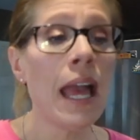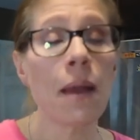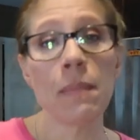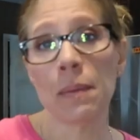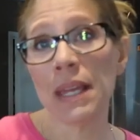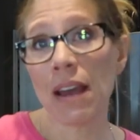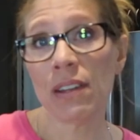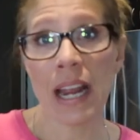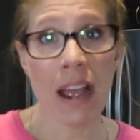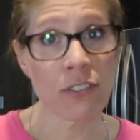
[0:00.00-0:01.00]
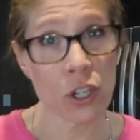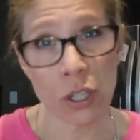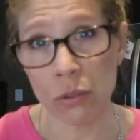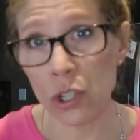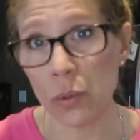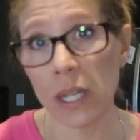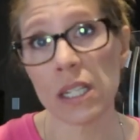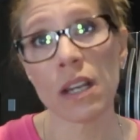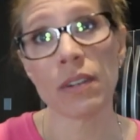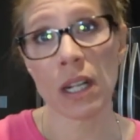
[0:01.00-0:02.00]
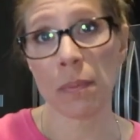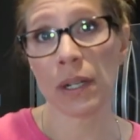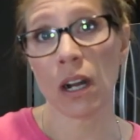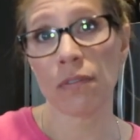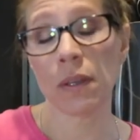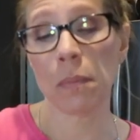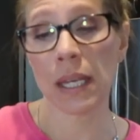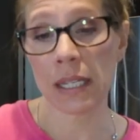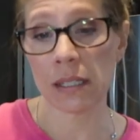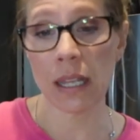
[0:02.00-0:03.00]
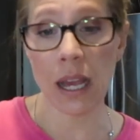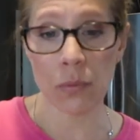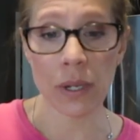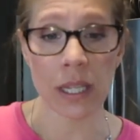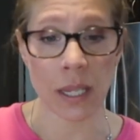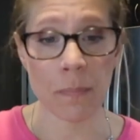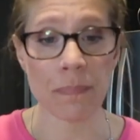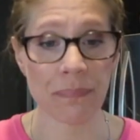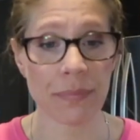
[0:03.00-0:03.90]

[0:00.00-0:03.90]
and maybe have an afternoon treat of a cup of coffee, because really,